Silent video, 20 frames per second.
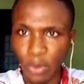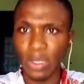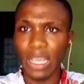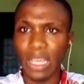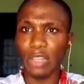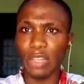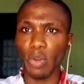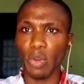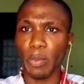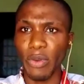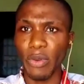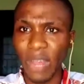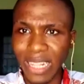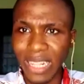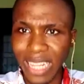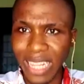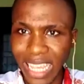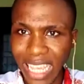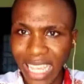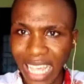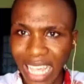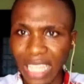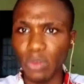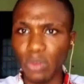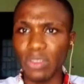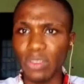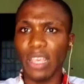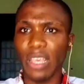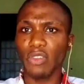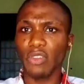to provide legal aid,
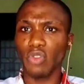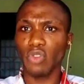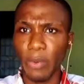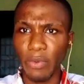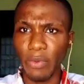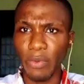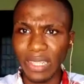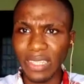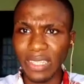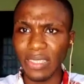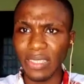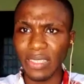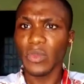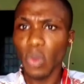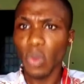to provide this thing.